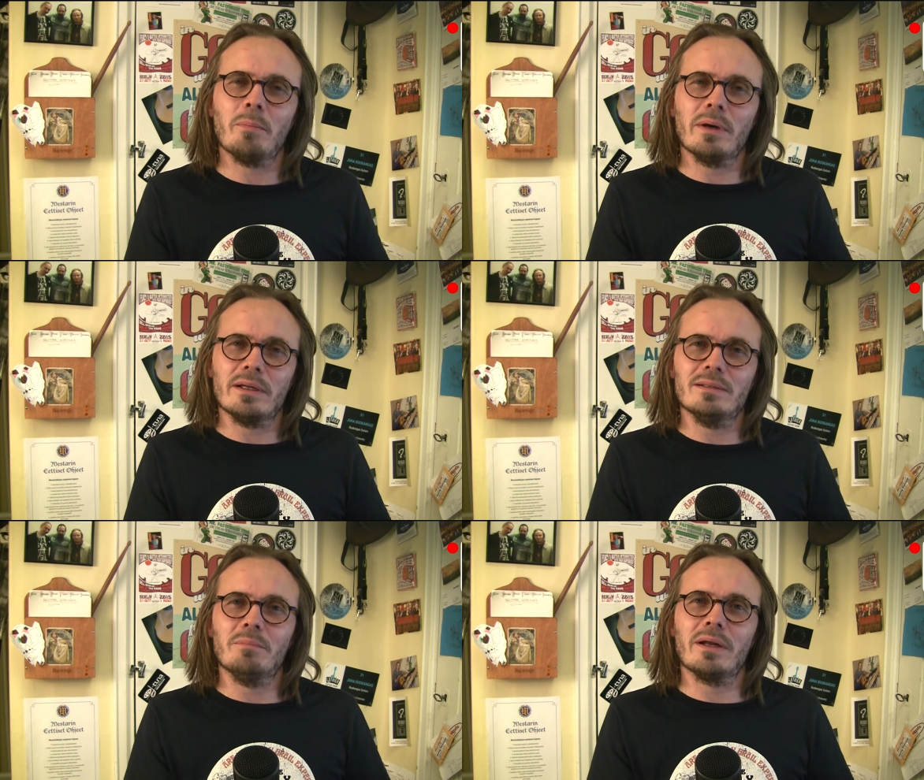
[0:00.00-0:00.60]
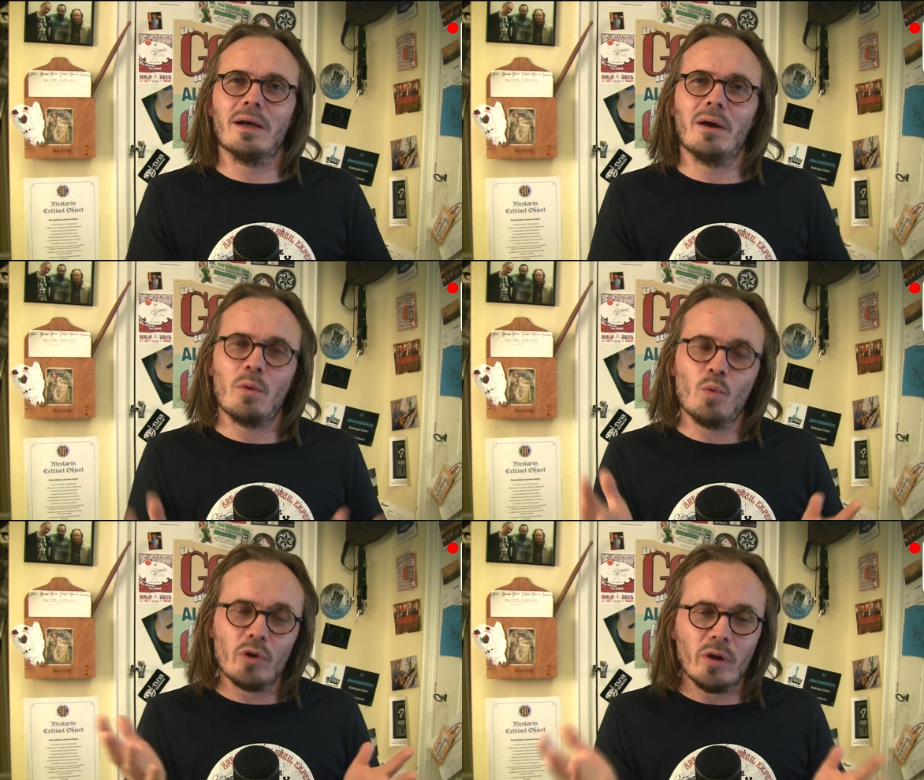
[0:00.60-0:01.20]
But I
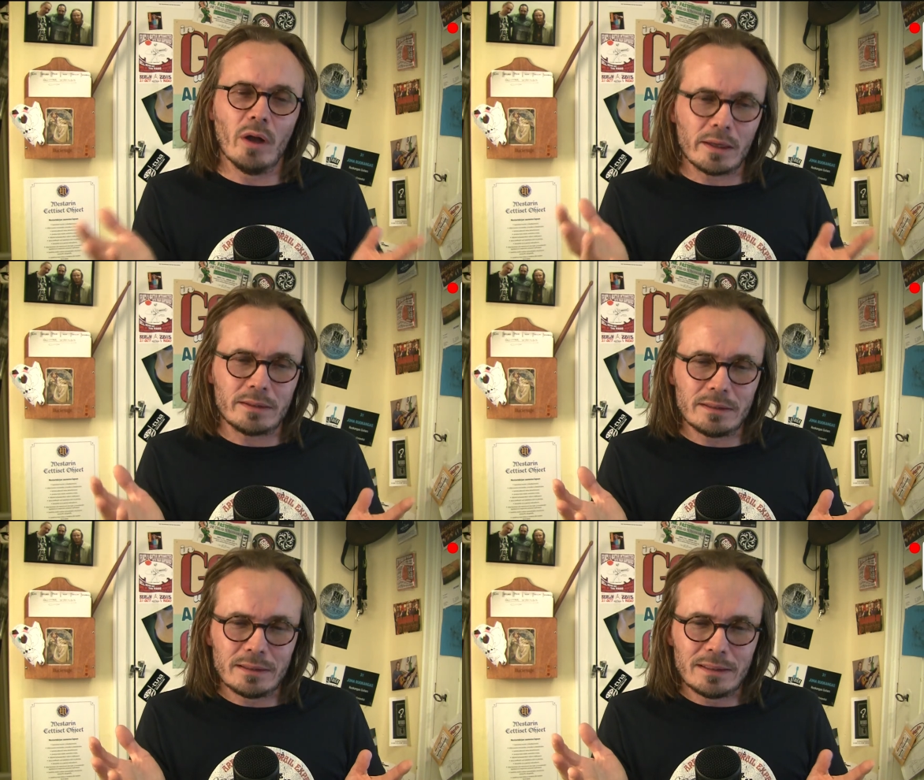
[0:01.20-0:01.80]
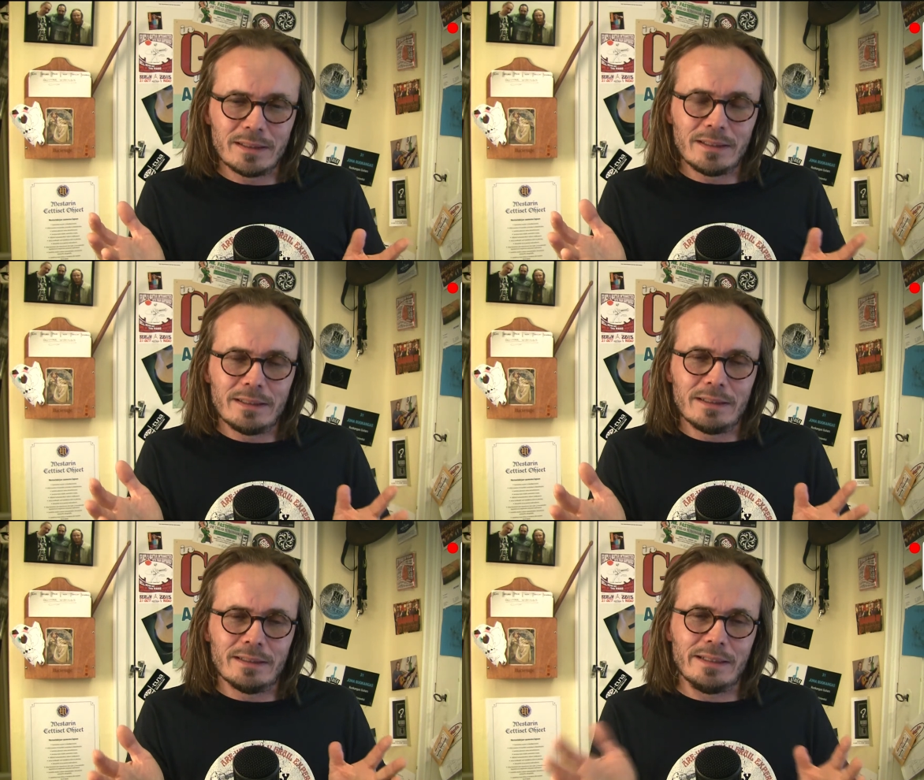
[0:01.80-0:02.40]
would not
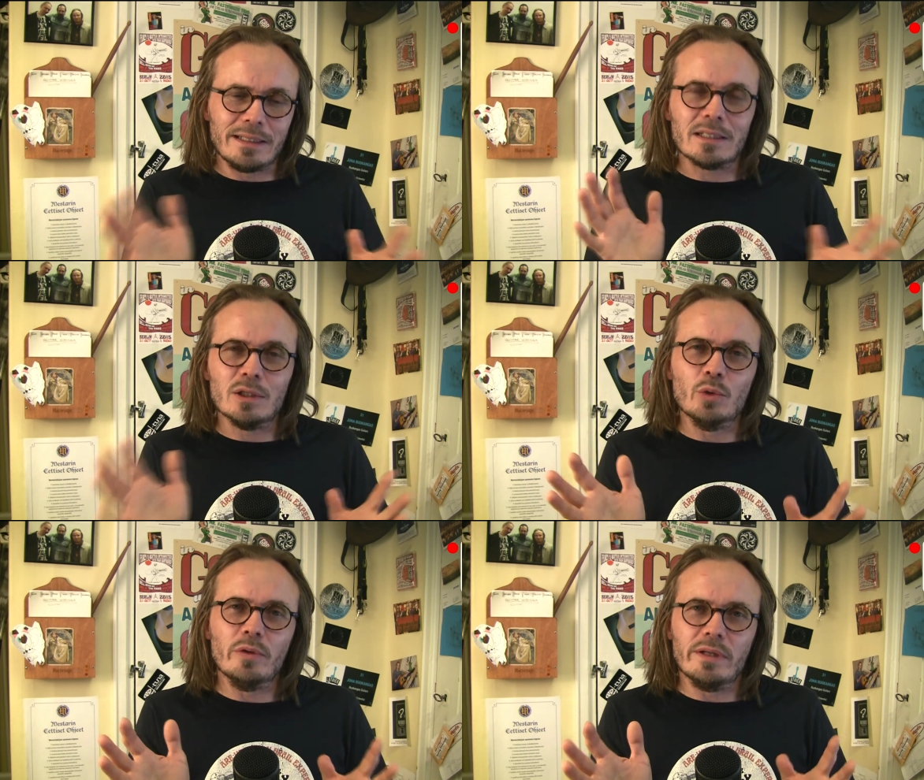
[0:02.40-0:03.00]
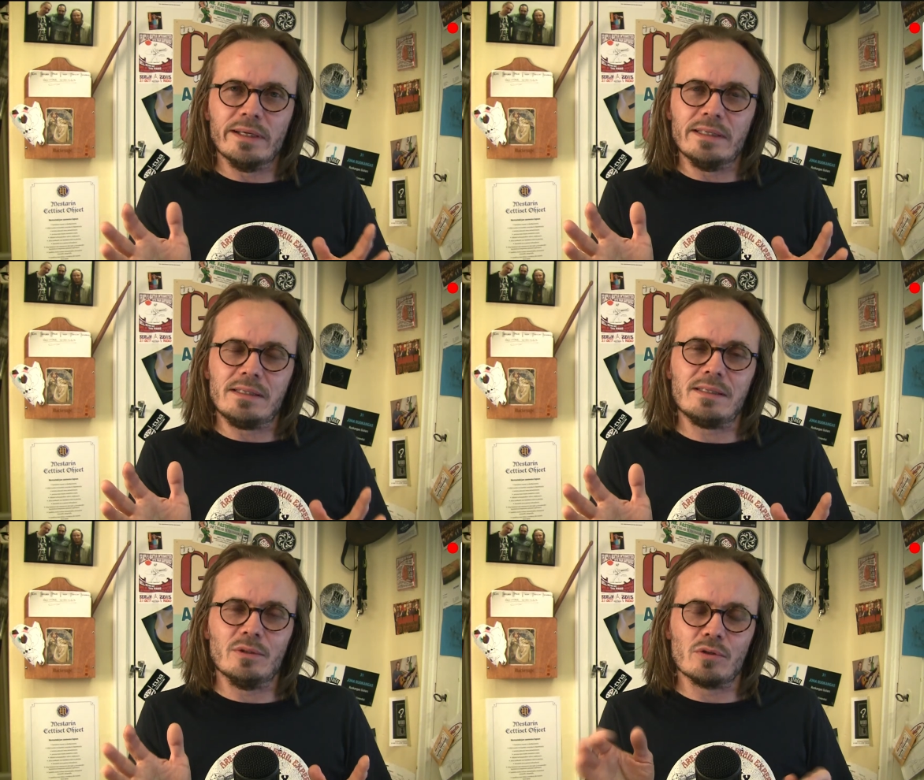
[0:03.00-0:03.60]
include these,